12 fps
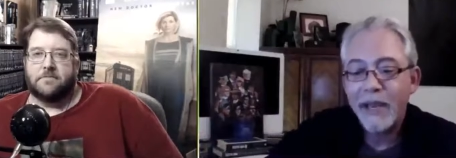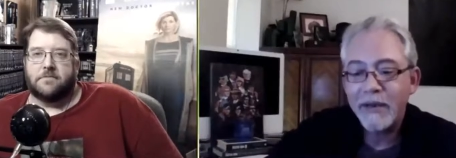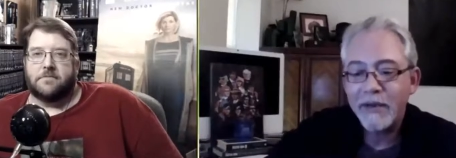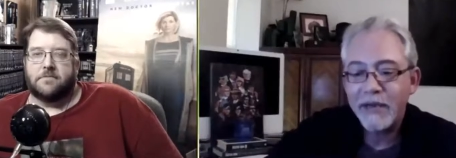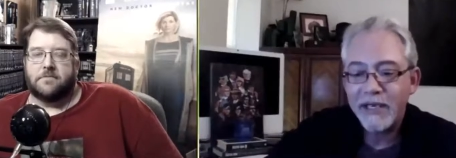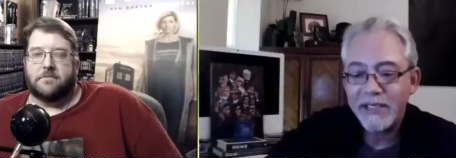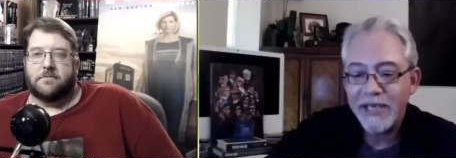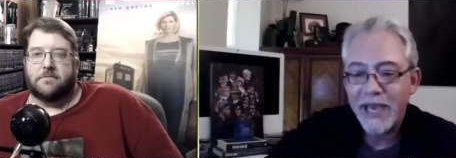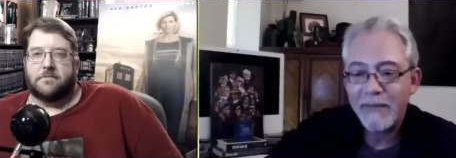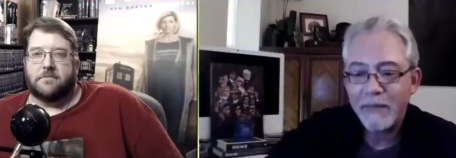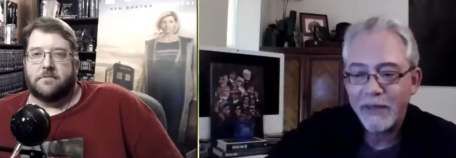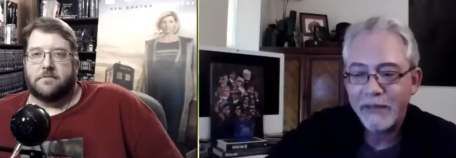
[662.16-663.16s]
Speaker 1: Man looking
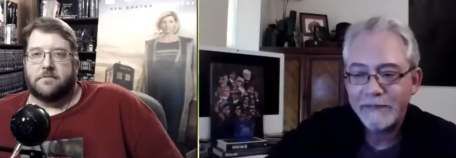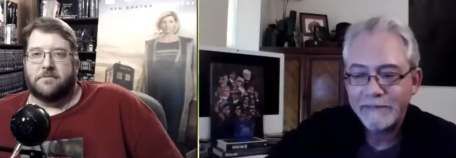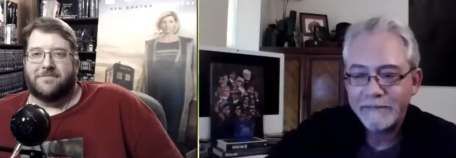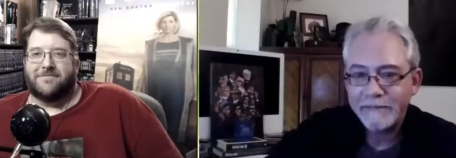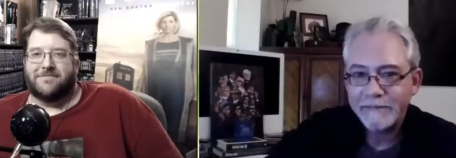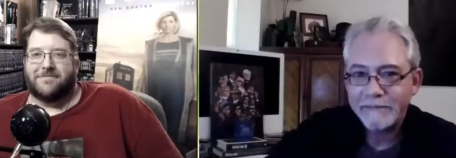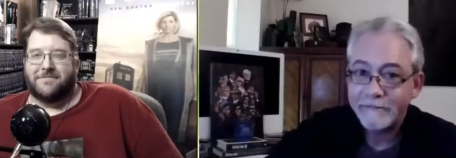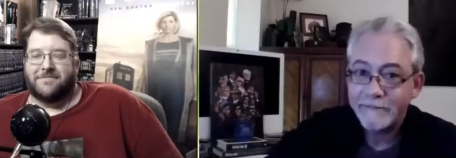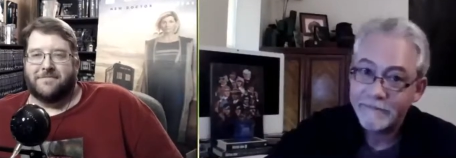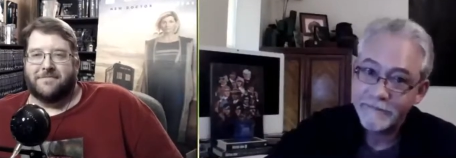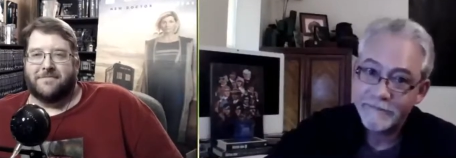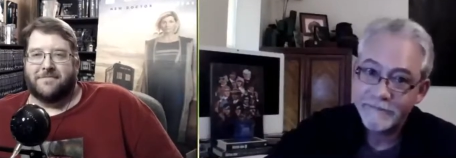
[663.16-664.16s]
Cybermen hmm.
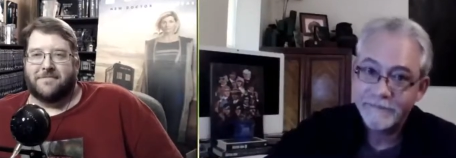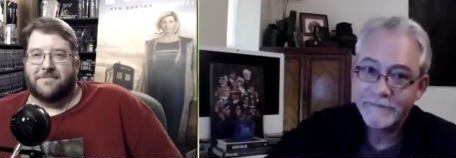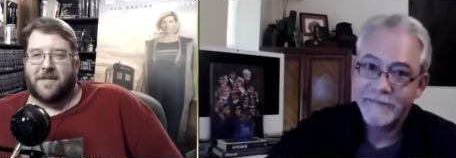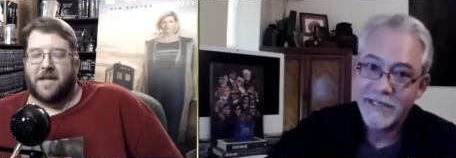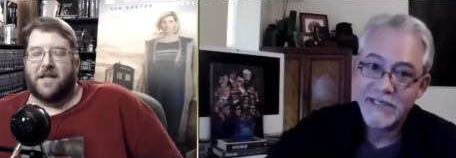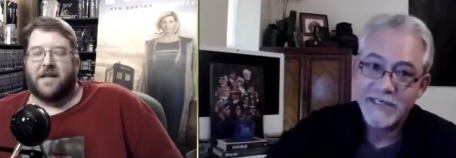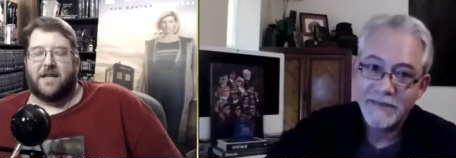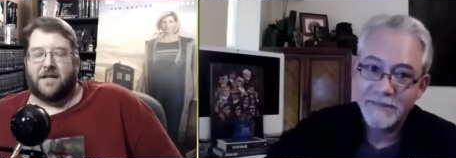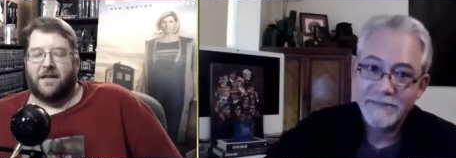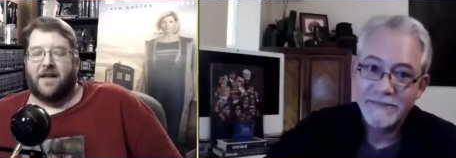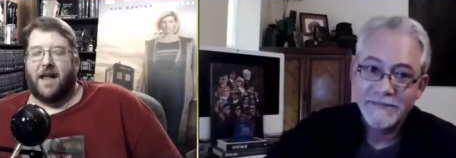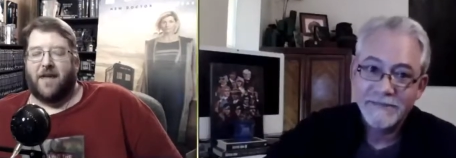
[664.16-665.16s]
that that
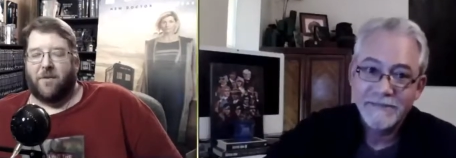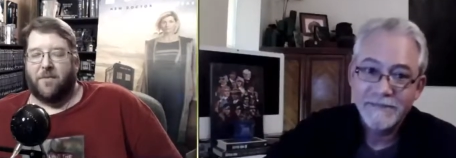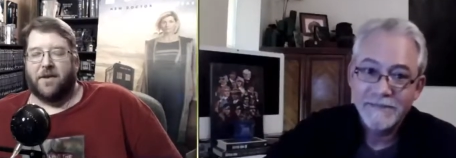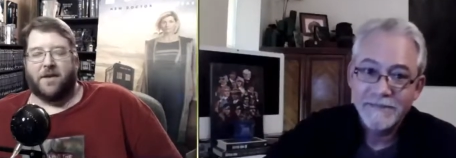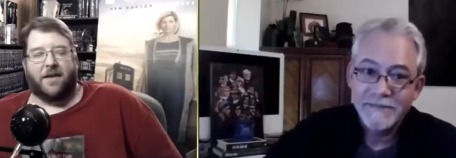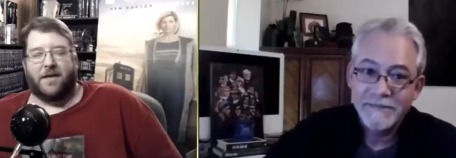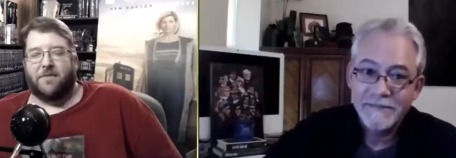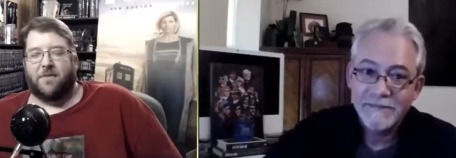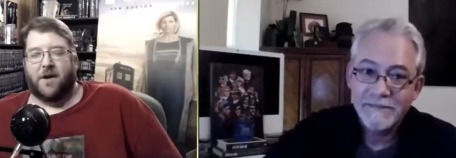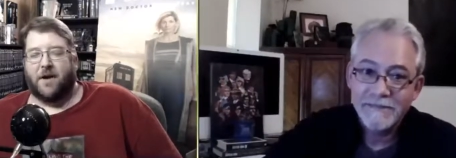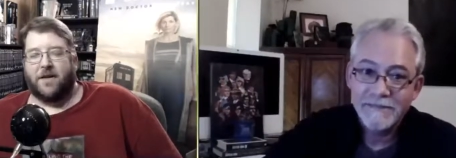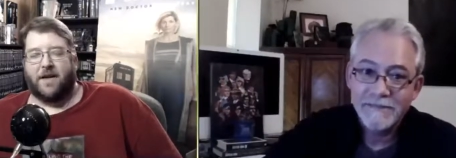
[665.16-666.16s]
Speaker 2: that have abilities
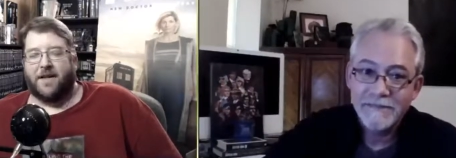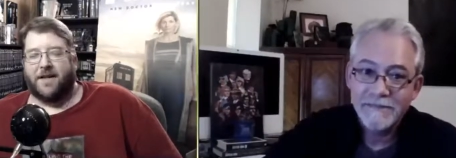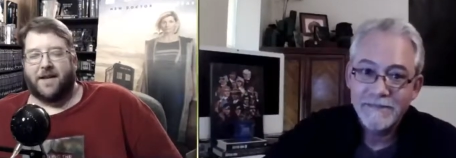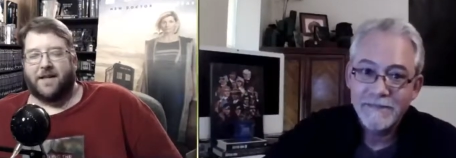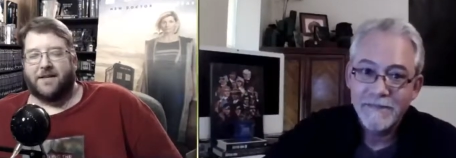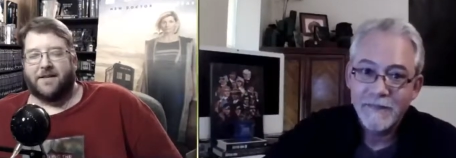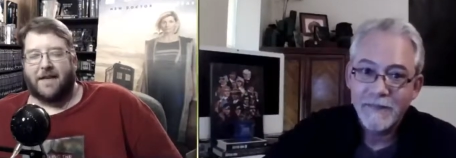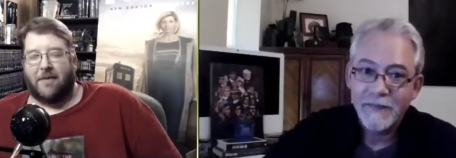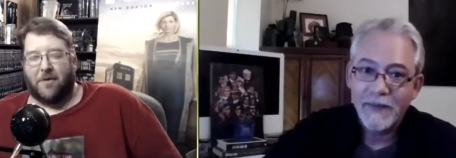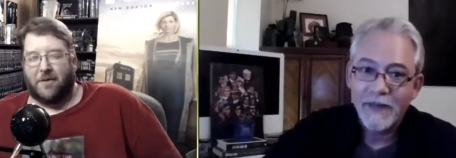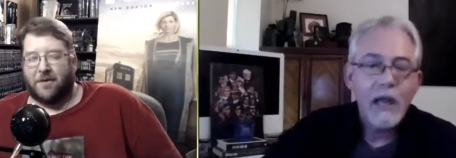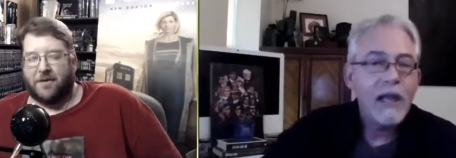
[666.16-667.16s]
beyond anything
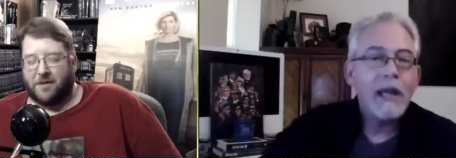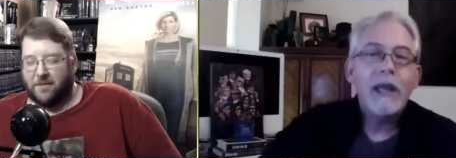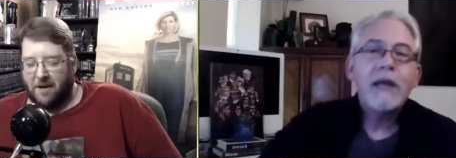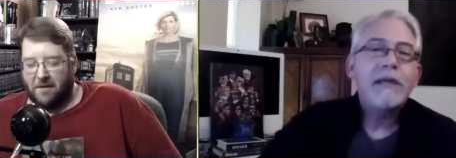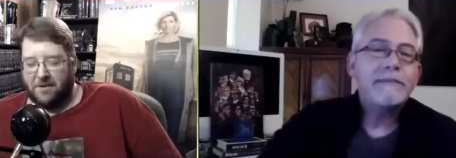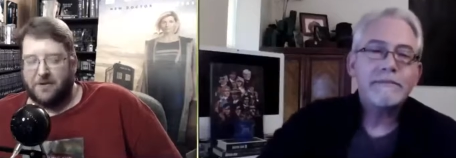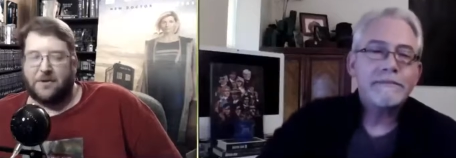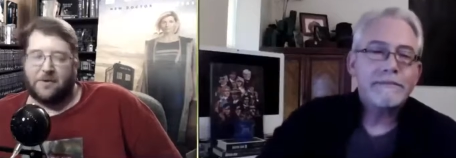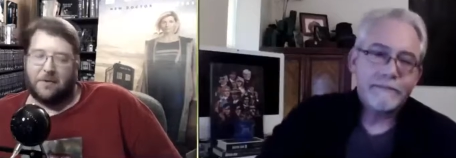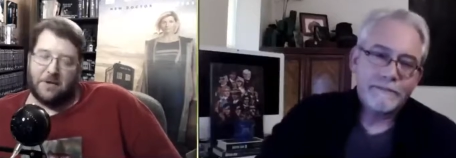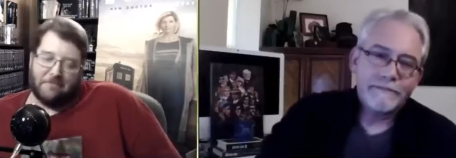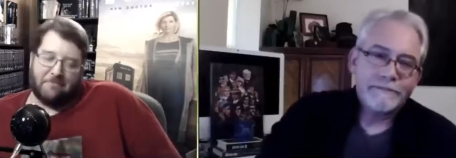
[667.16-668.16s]
Cybermen should be able to do
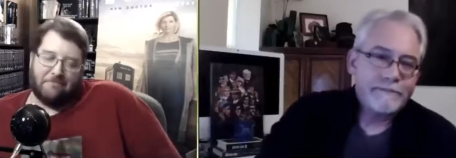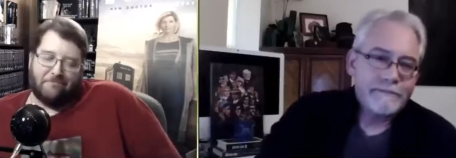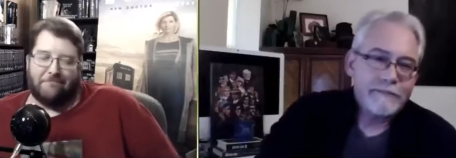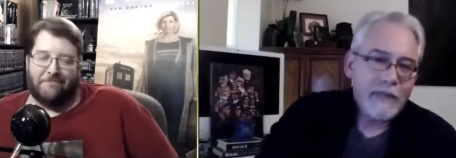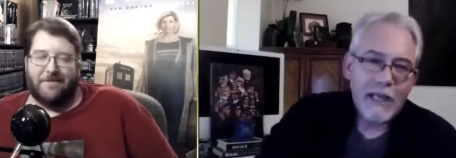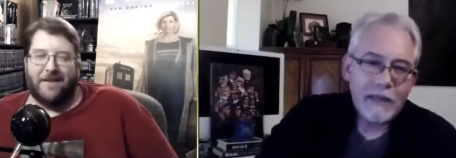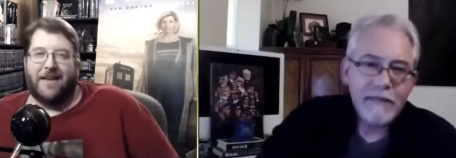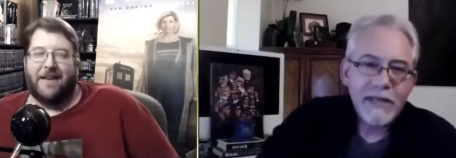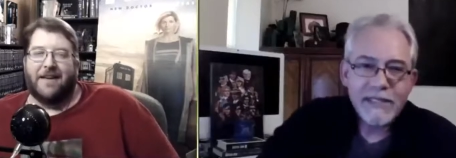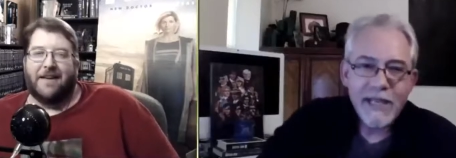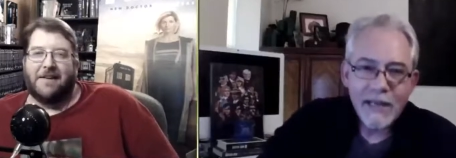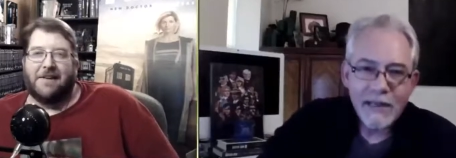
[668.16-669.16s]
but
Speaker 1: yeah
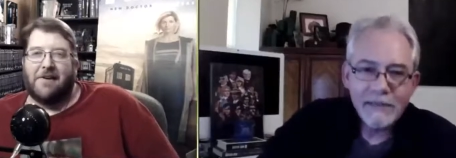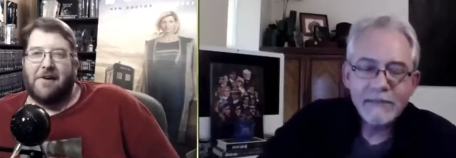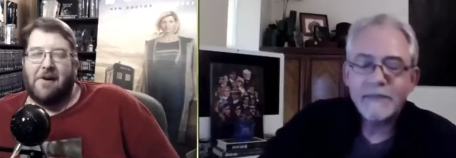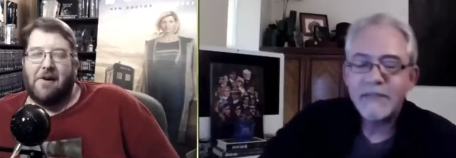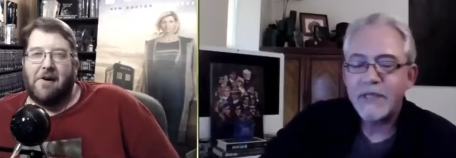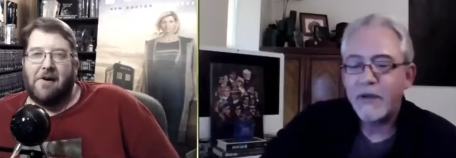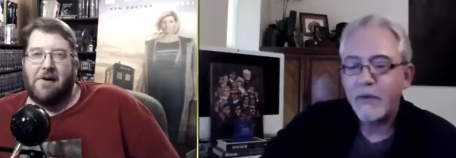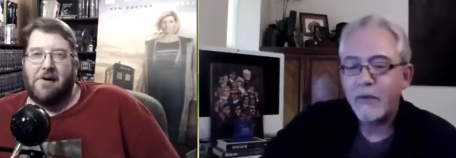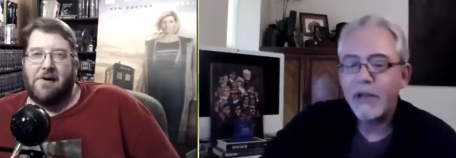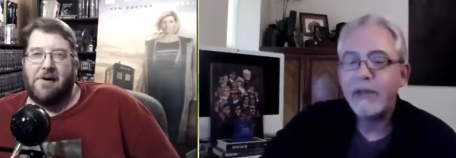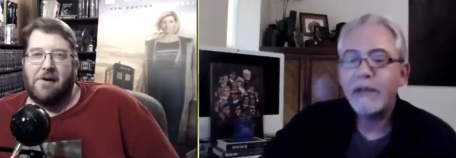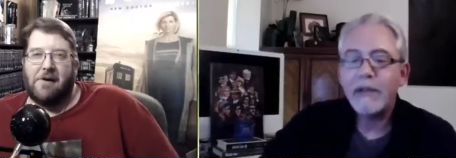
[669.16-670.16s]
exactly so
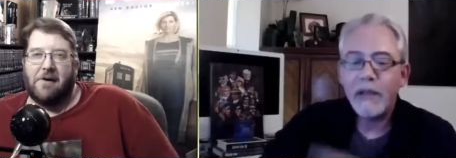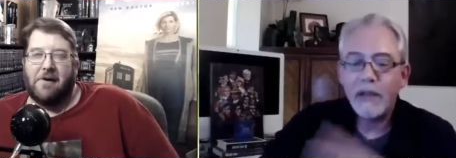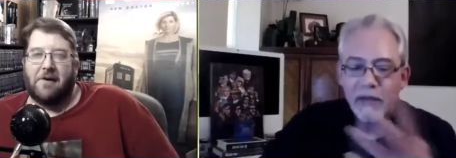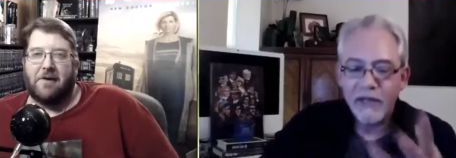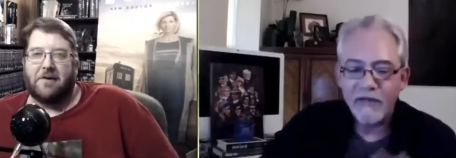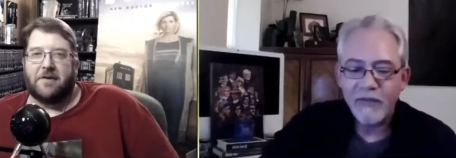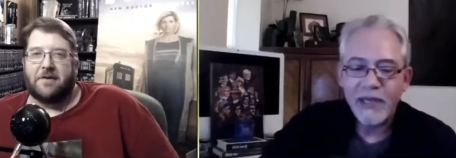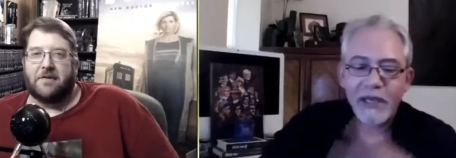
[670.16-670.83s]
when you know give